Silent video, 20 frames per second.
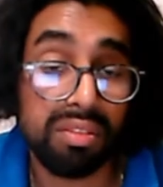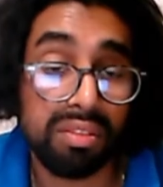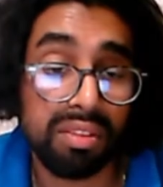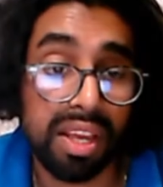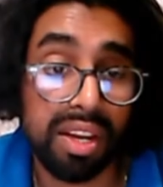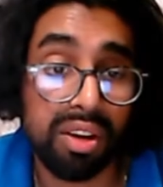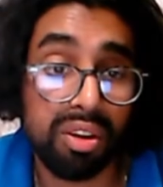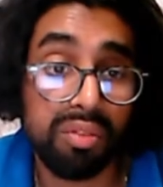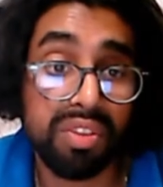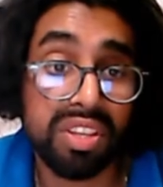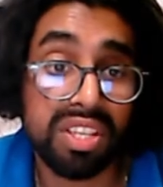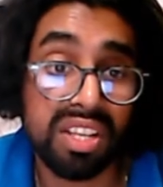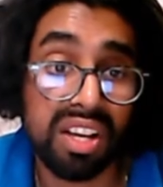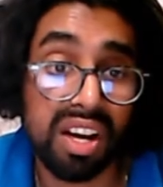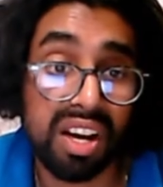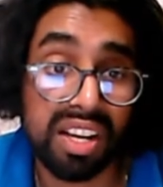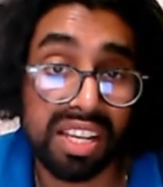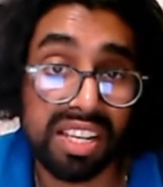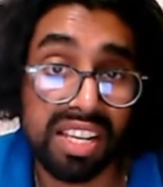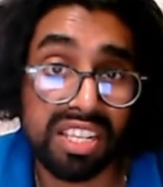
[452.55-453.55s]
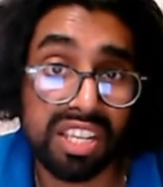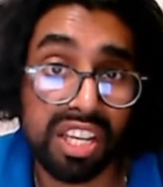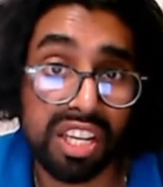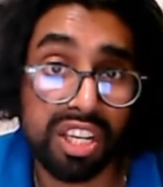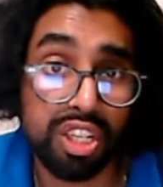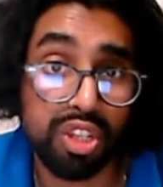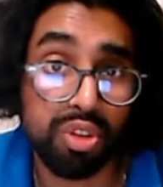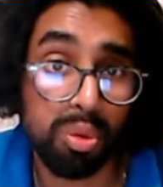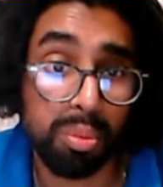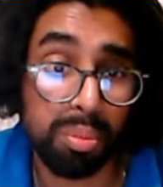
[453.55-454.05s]
And obviously our kinetic
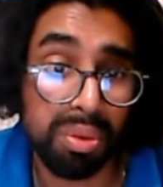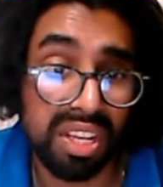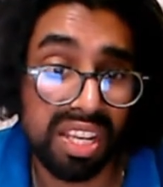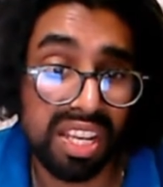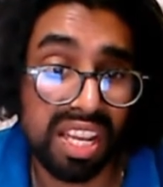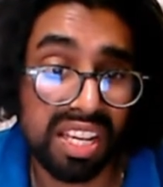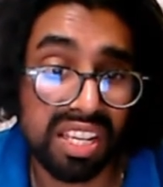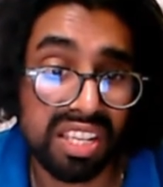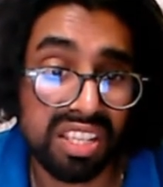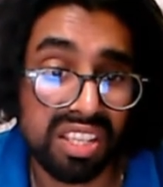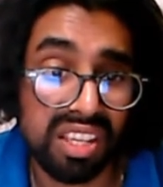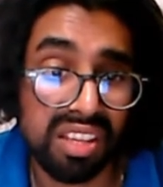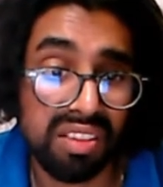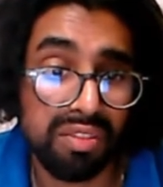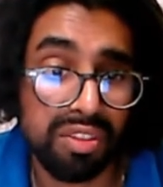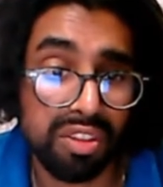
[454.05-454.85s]
energy will be negative,